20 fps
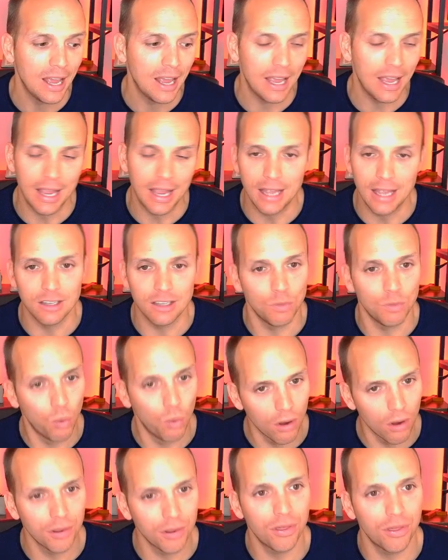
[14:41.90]
it's
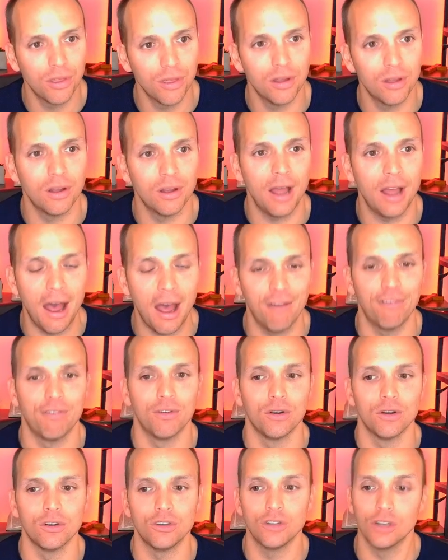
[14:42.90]
worth the
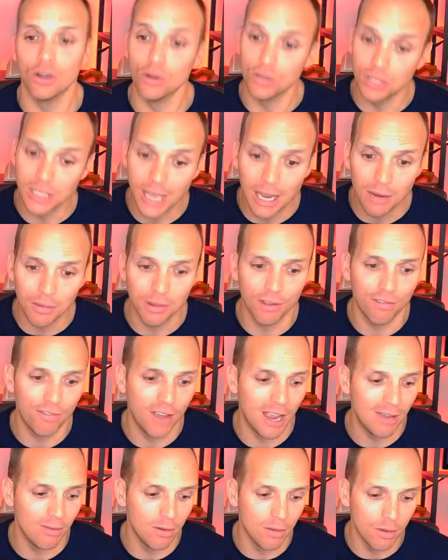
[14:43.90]
effort to go stay with a
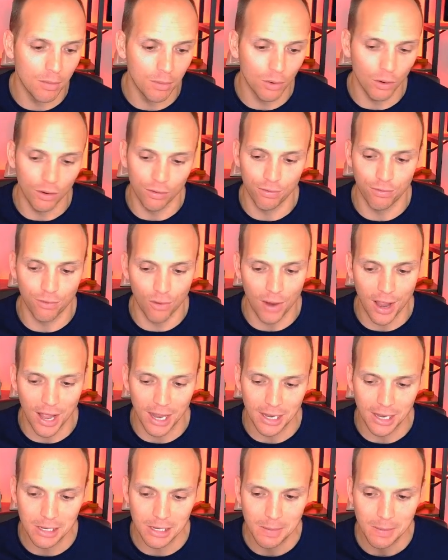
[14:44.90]
family member, a
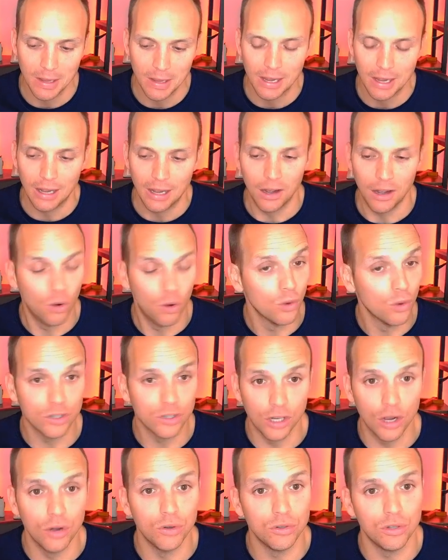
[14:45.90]
friend, or to
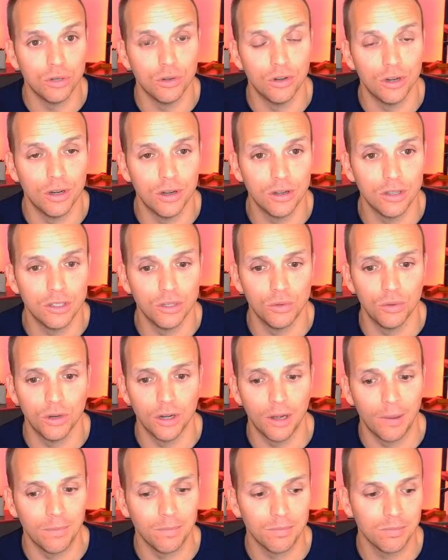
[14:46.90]
go to a to
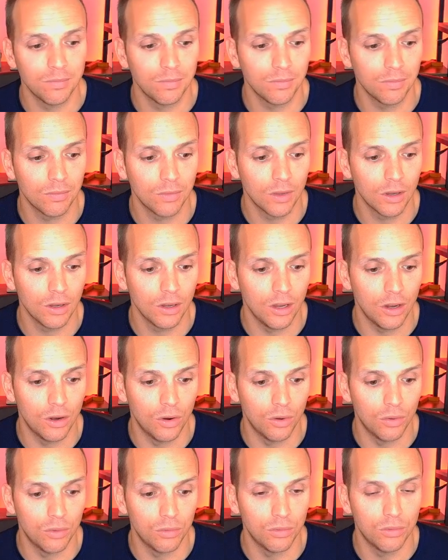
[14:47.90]
a you
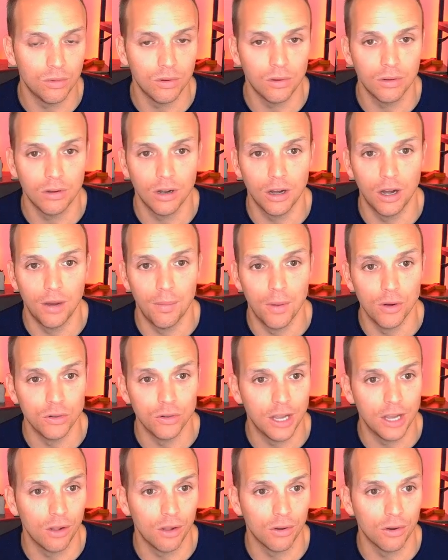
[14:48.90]
know a
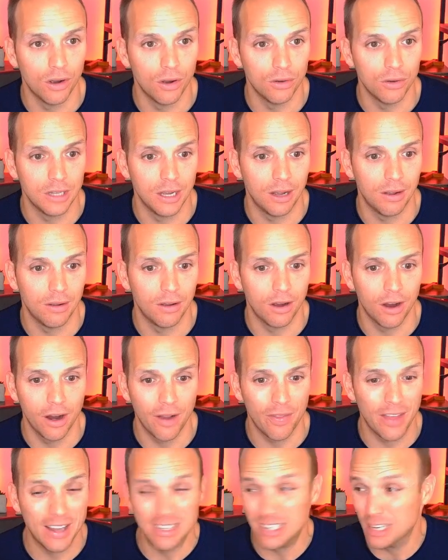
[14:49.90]
motel or a hotel. All
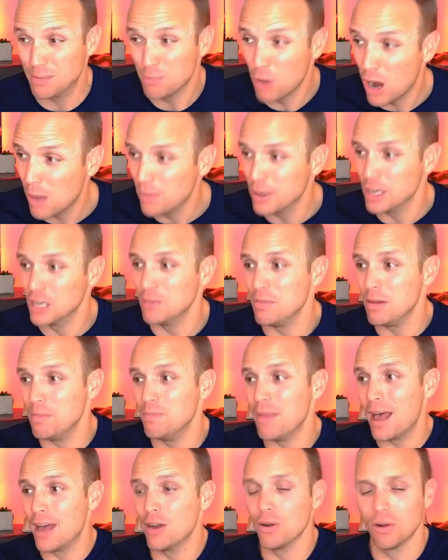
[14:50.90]
right, that's that's probably going to be
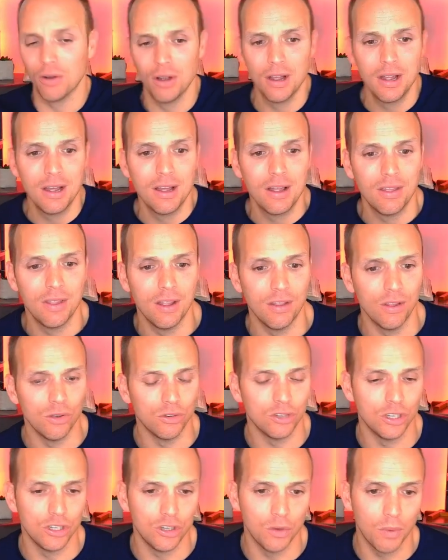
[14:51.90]
better than those
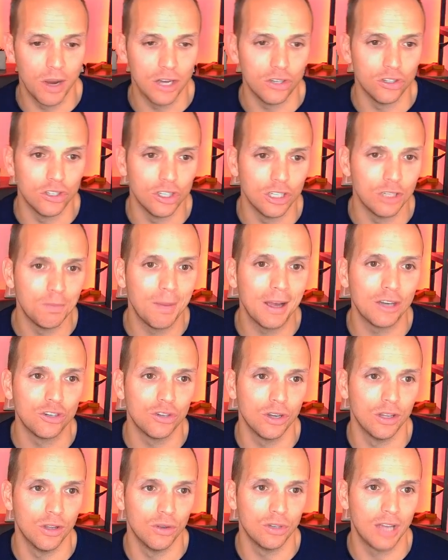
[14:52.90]
situations,
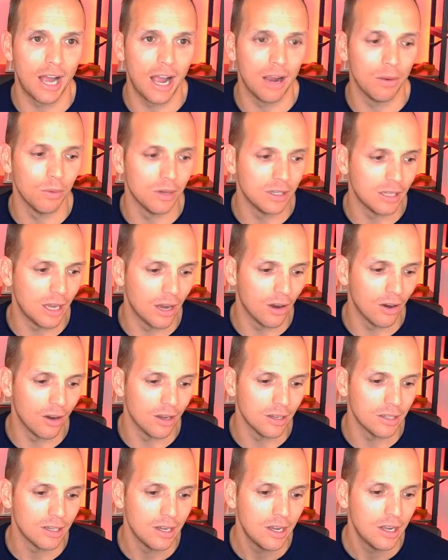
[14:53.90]
especially in those high risk
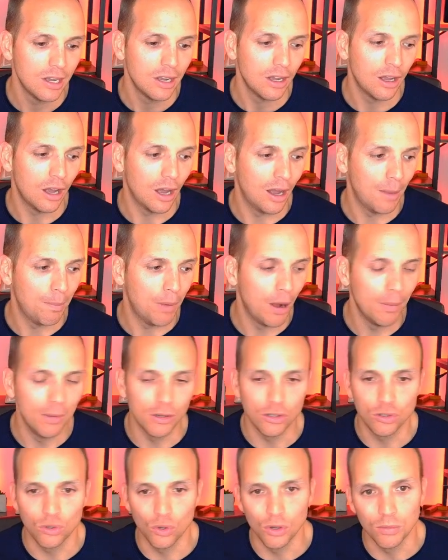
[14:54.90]
areas. Uh,
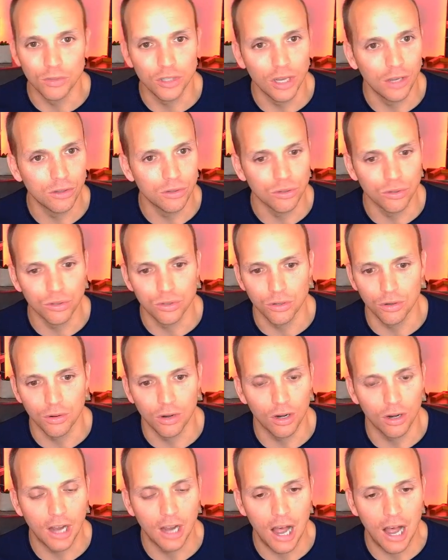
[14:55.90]
public storm shelters are,
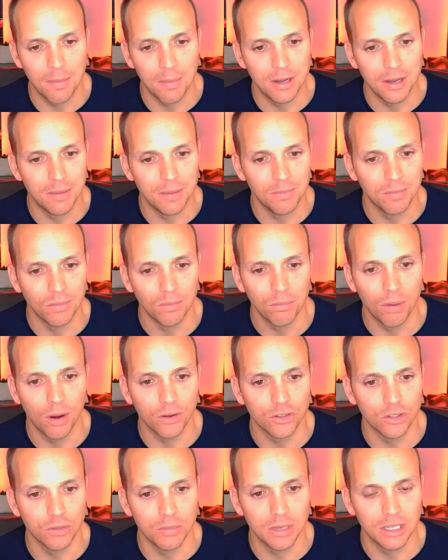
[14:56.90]
are, common in
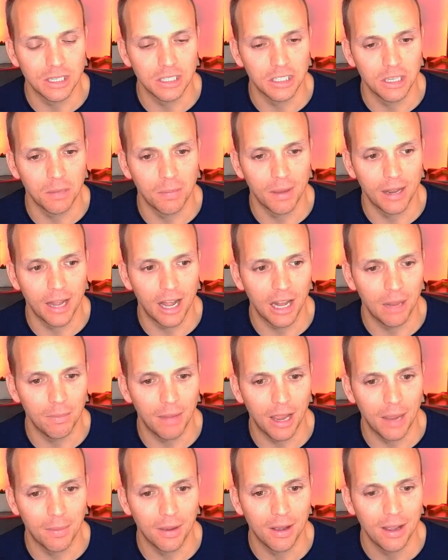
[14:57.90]
parts of Mississippi and
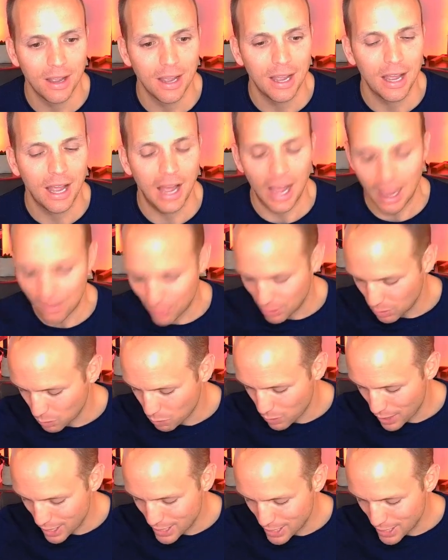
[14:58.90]
Alabama. Having a way to